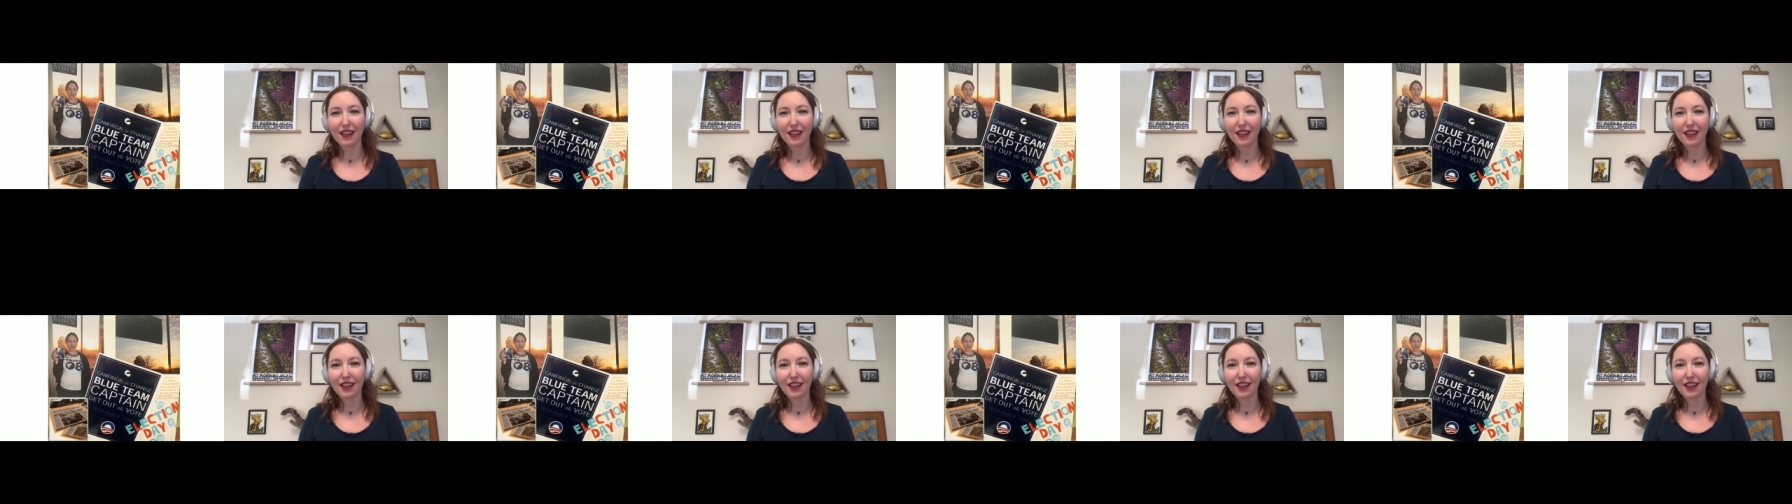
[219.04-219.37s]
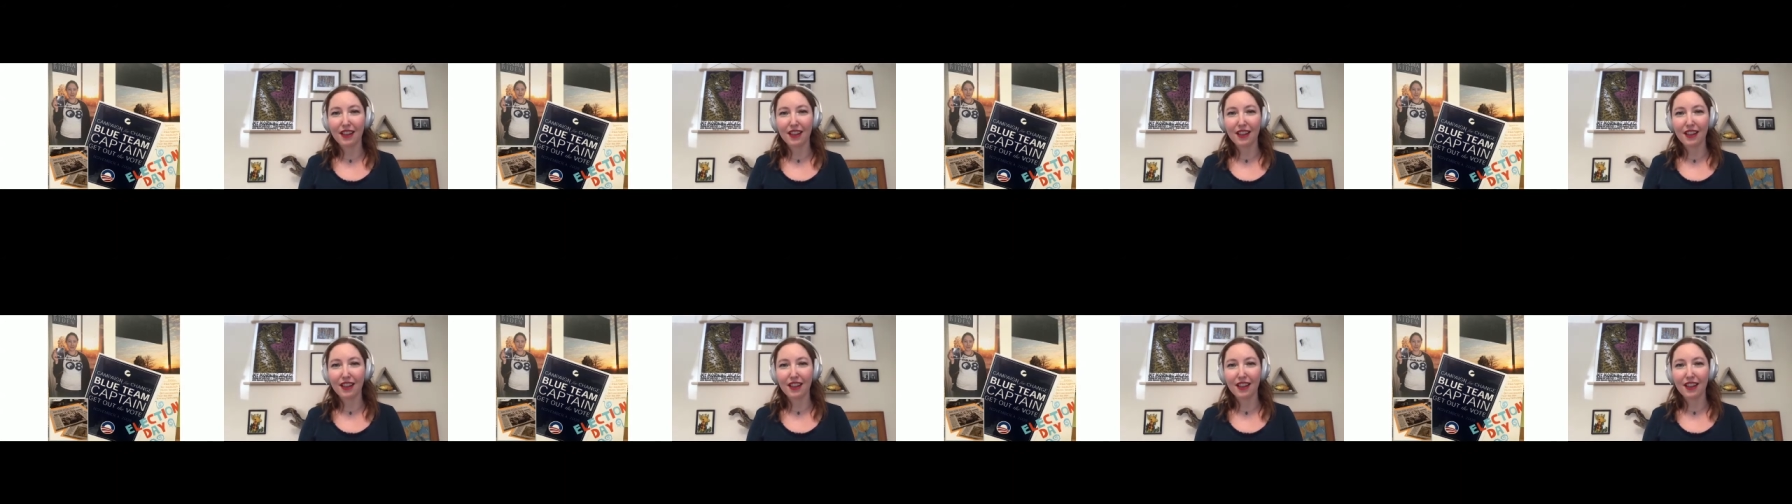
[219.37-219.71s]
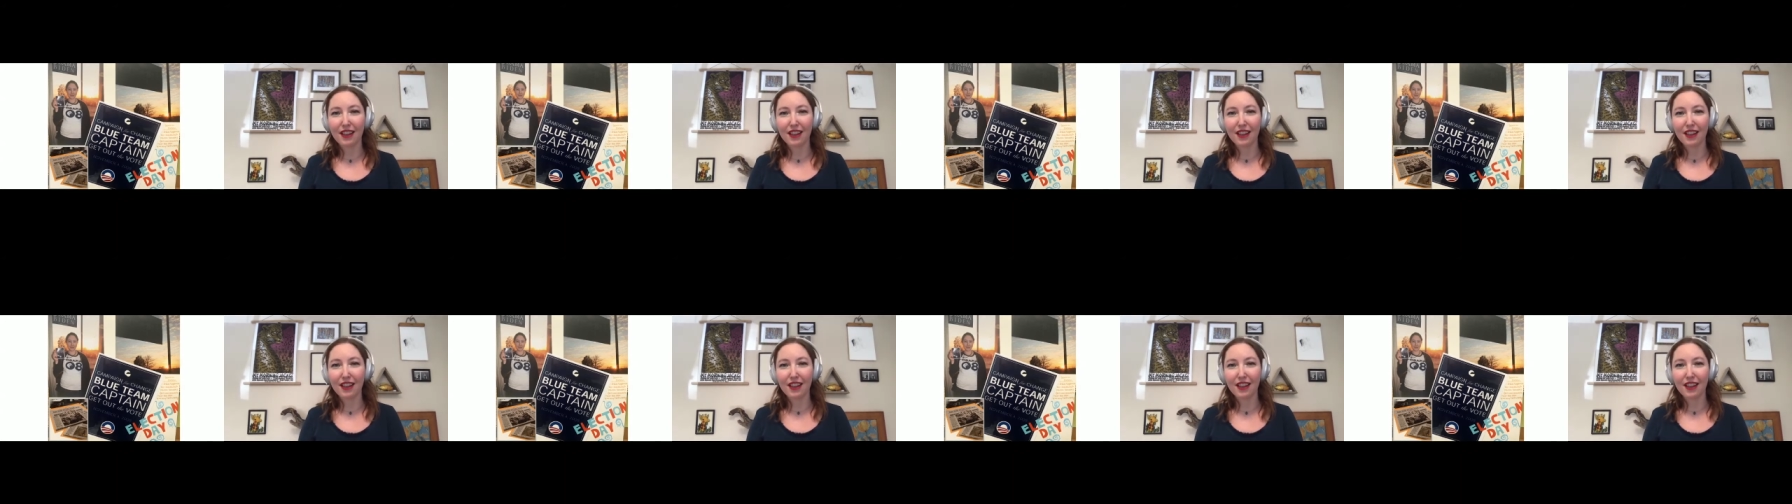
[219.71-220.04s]
she was at
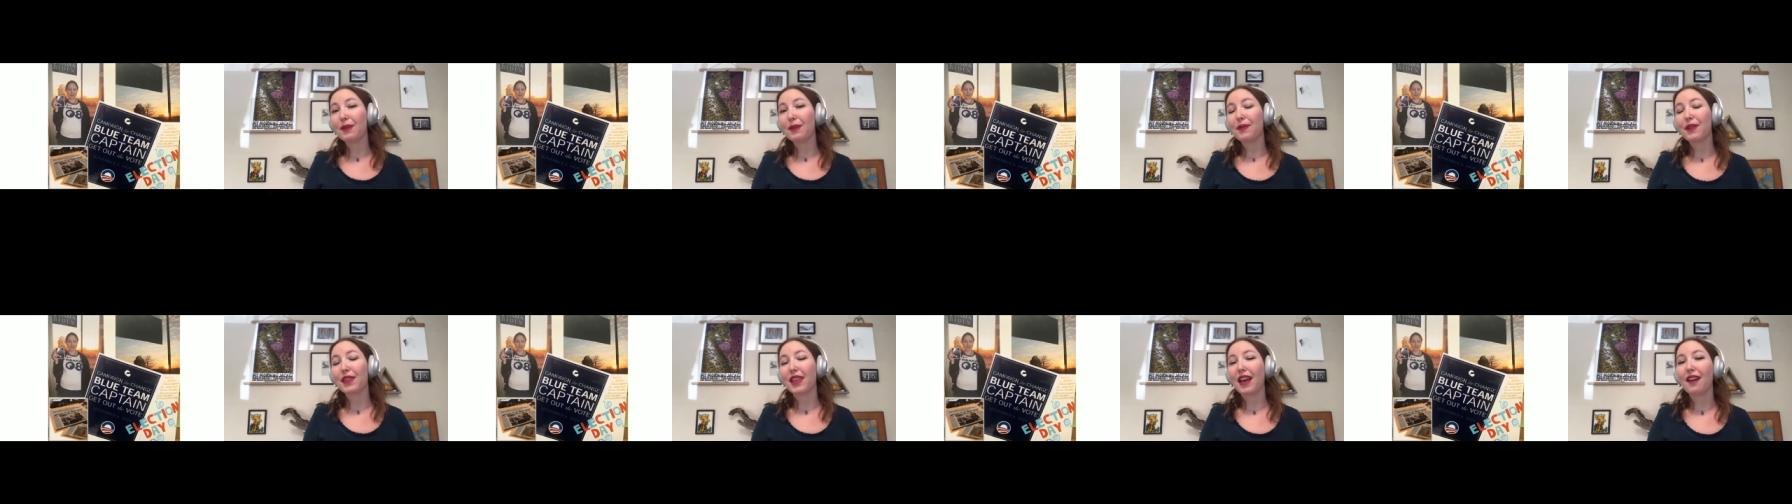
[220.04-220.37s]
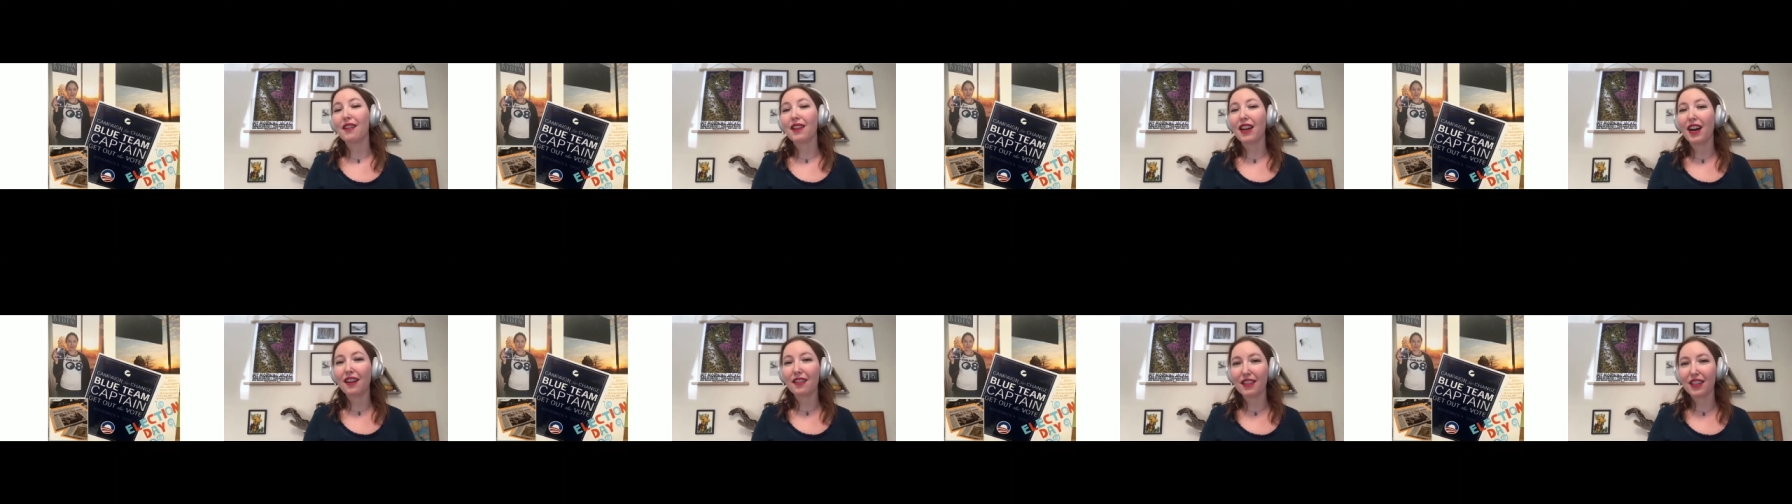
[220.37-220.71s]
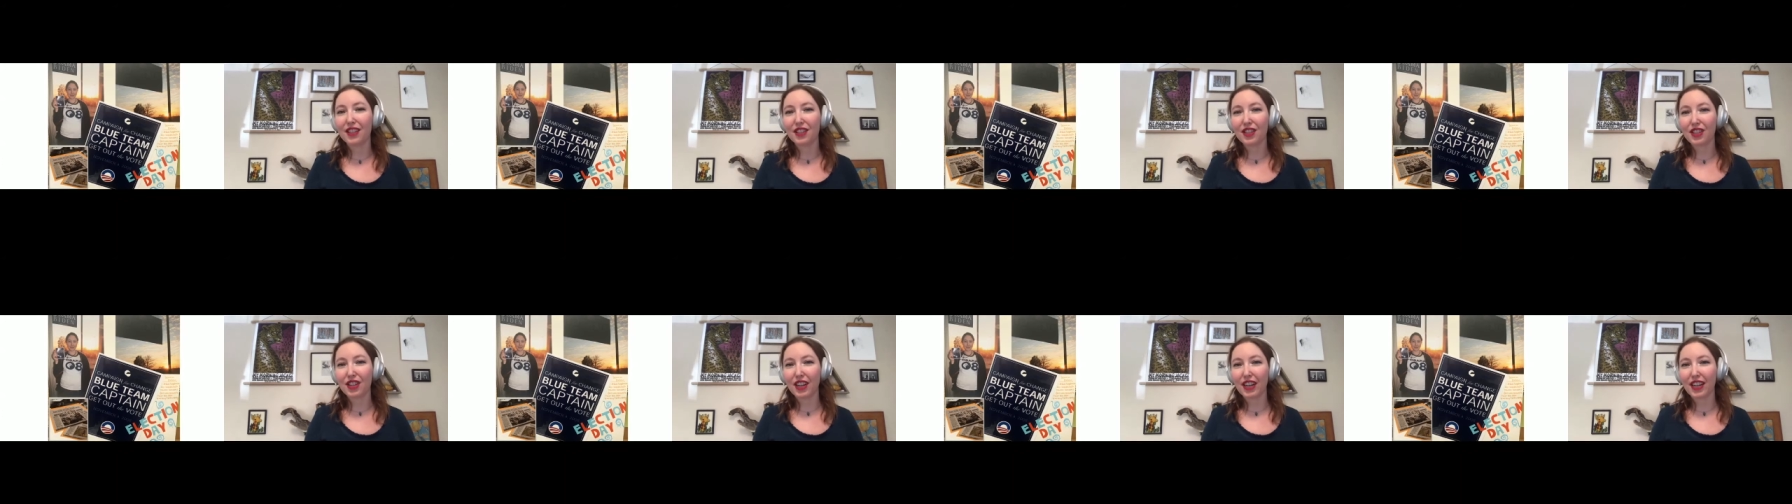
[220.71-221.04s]
that moment without health
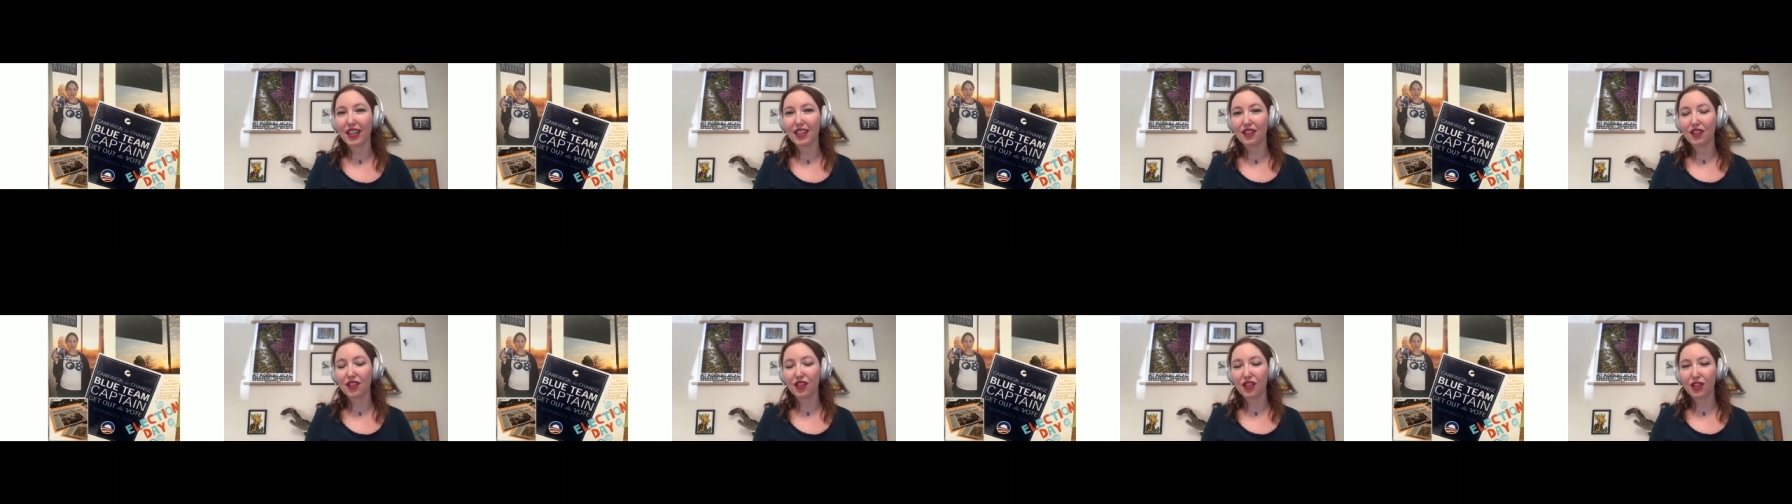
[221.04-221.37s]
insurance,